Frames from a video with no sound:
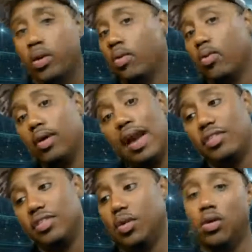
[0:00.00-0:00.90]
we're going to have
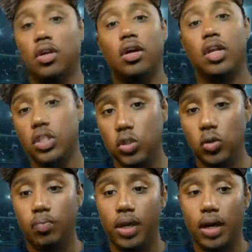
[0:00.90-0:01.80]
to see what they're going to
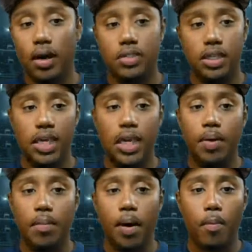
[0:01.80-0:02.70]
do to keep
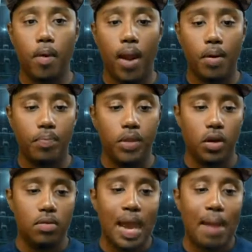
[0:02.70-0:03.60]
him upright. But,
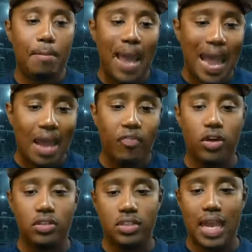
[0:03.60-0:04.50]
not bad for
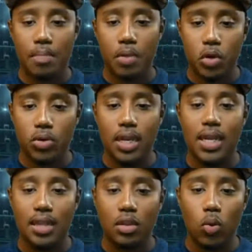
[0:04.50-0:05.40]
his debut. Didn't
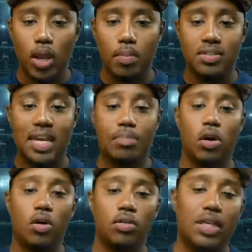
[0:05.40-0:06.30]
get the win, but Sam
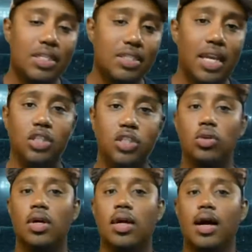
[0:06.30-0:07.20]
Darnold did his thing too.